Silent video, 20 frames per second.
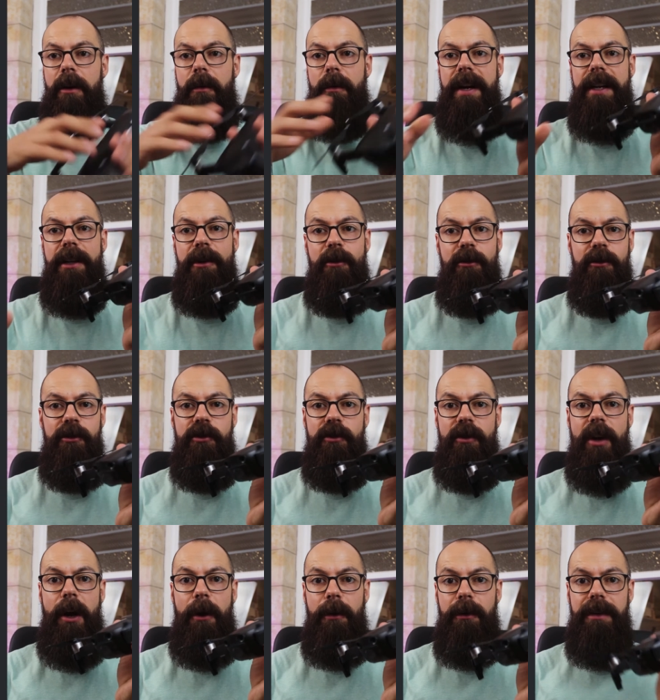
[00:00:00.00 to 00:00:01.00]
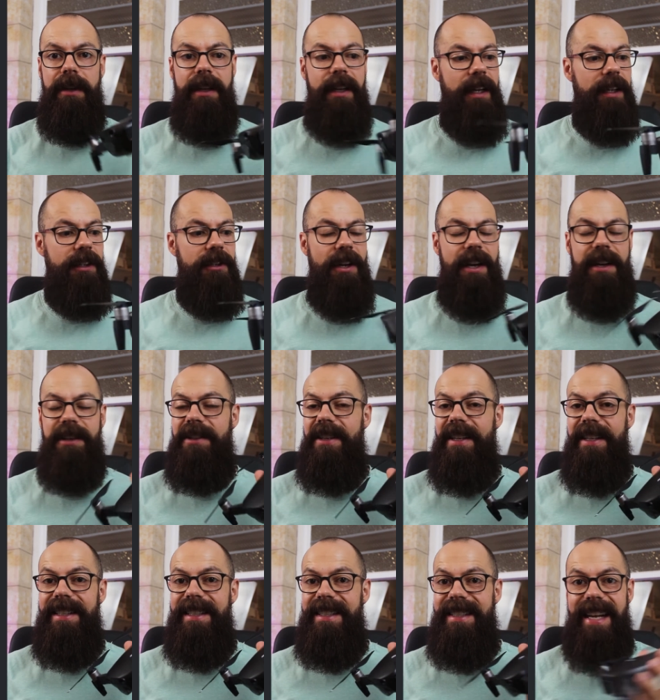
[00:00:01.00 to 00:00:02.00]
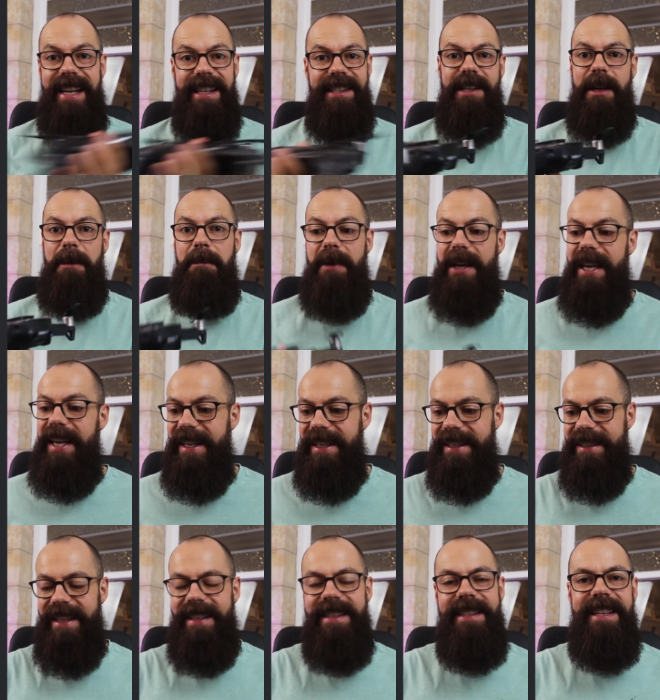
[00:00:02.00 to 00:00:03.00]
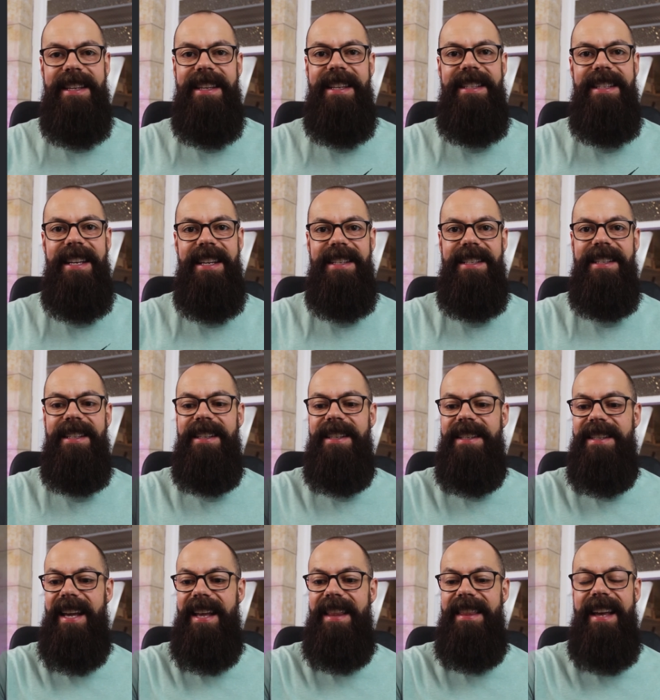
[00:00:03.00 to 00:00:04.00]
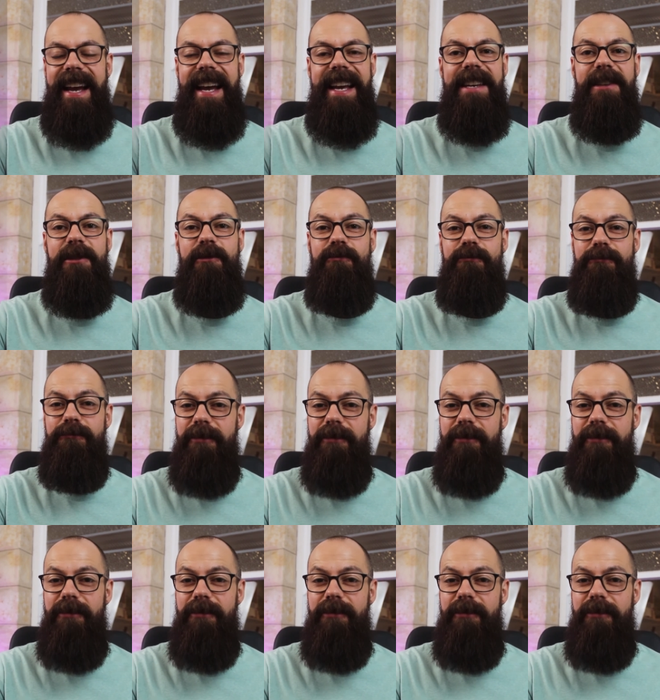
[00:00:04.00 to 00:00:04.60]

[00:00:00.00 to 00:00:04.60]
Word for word: when your drone just disappears into the distance and that is